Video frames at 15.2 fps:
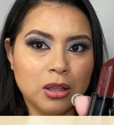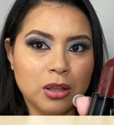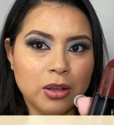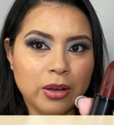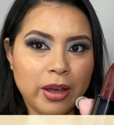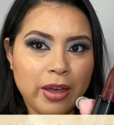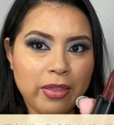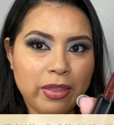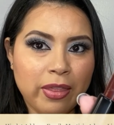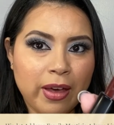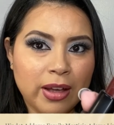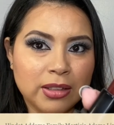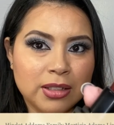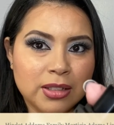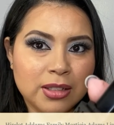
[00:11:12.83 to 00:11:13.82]
Look at
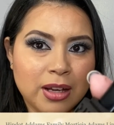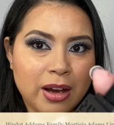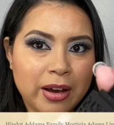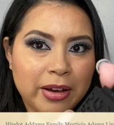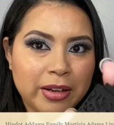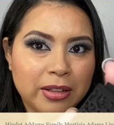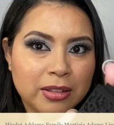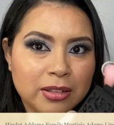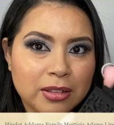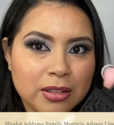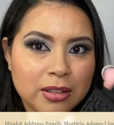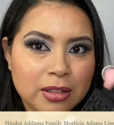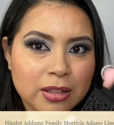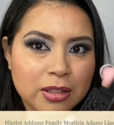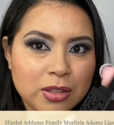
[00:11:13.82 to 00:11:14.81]
that design.
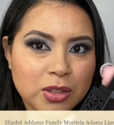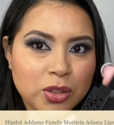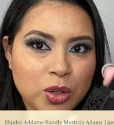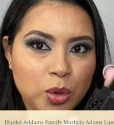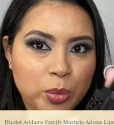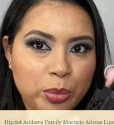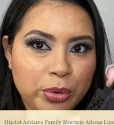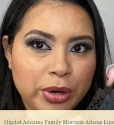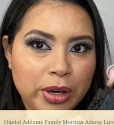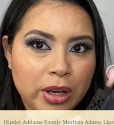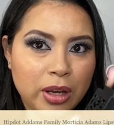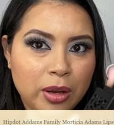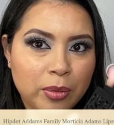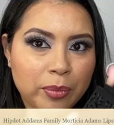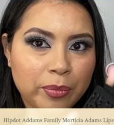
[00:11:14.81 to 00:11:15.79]
It's so
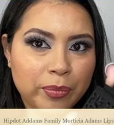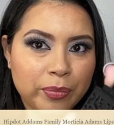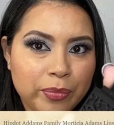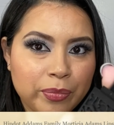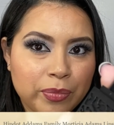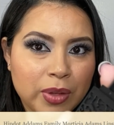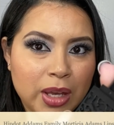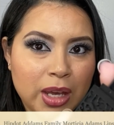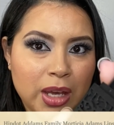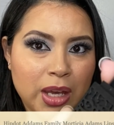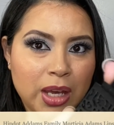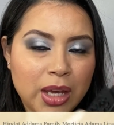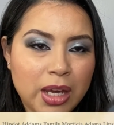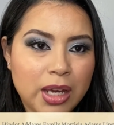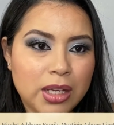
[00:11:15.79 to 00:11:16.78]
pretty.
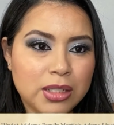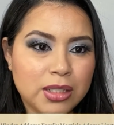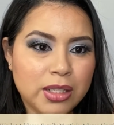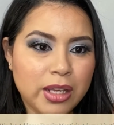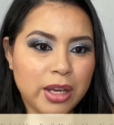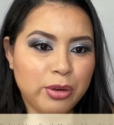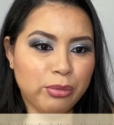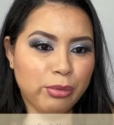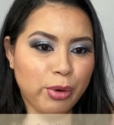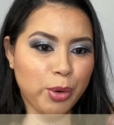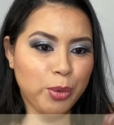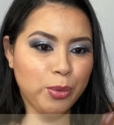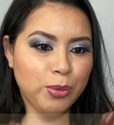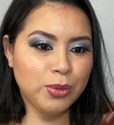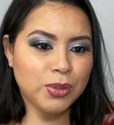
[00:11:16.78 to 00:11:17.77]
It's a
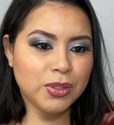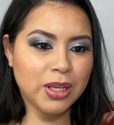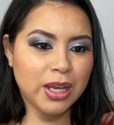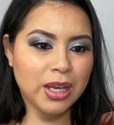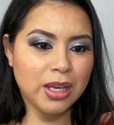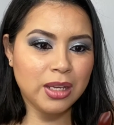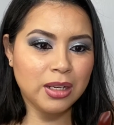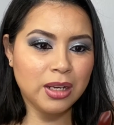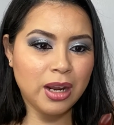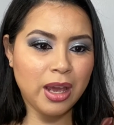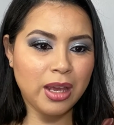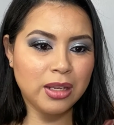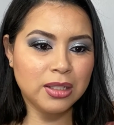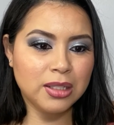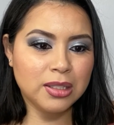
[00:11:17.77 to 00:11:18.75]
rose in
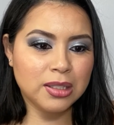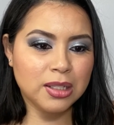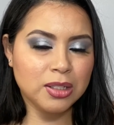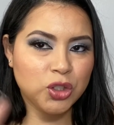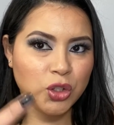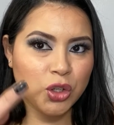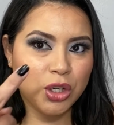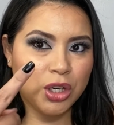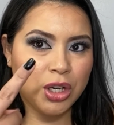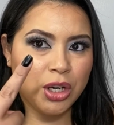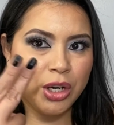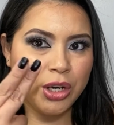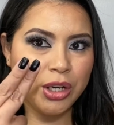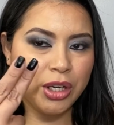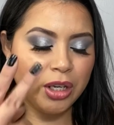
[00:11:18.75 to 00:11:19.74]
a scissor
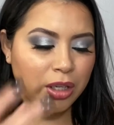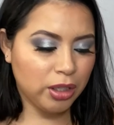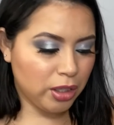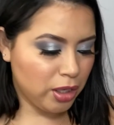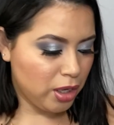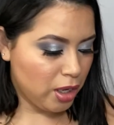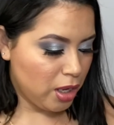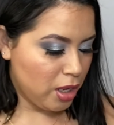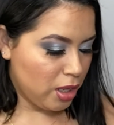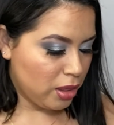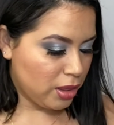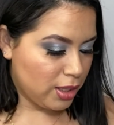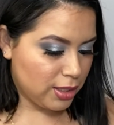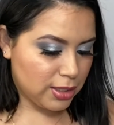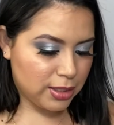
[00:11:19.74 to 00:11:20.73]
cutting
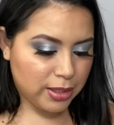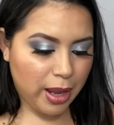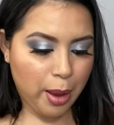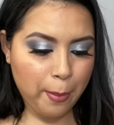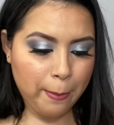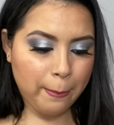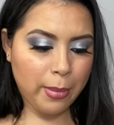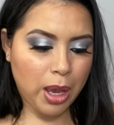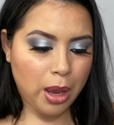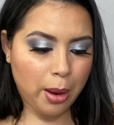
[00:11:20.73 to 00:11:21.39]
the stem.